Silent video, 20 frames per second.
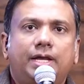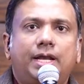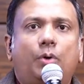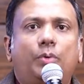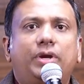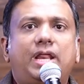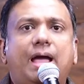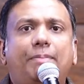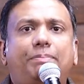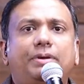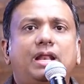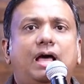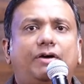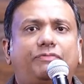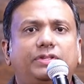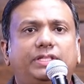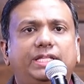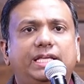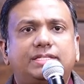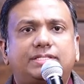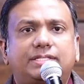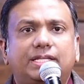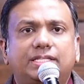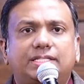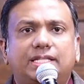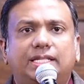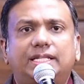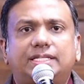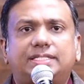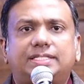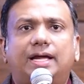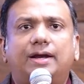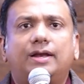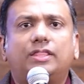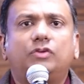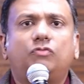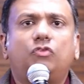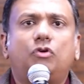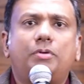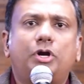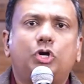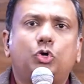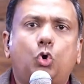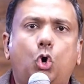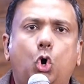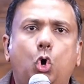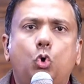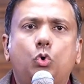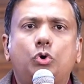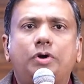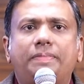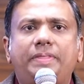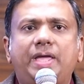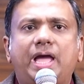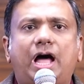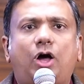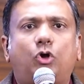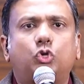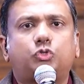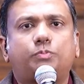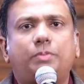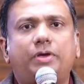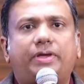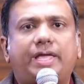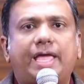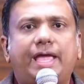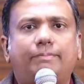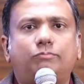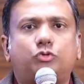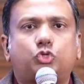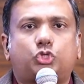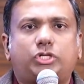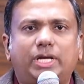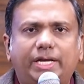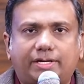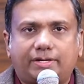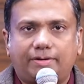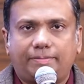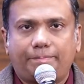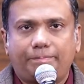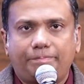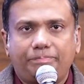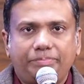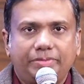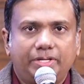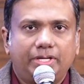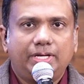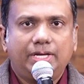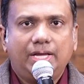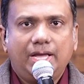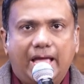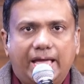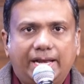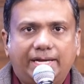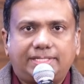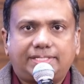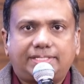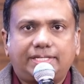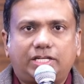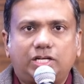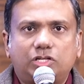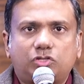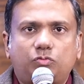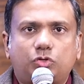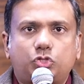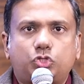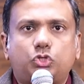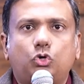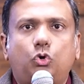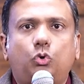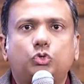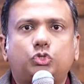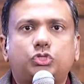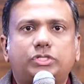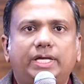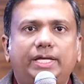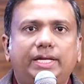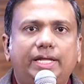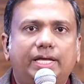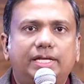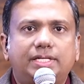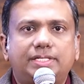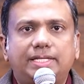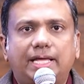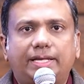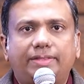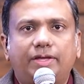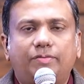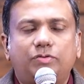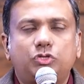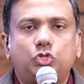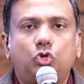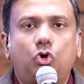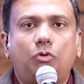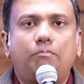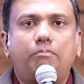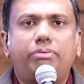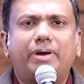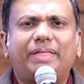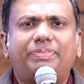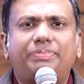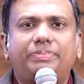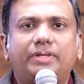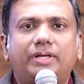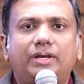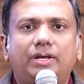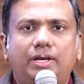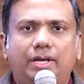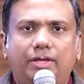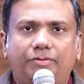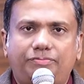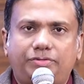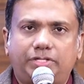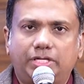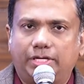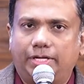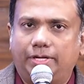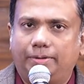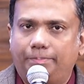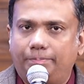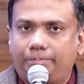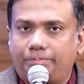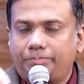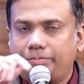Now it happened after these things that the son of the woman who owned the house became sick. And his sickness was so serious that there was no breath left in him.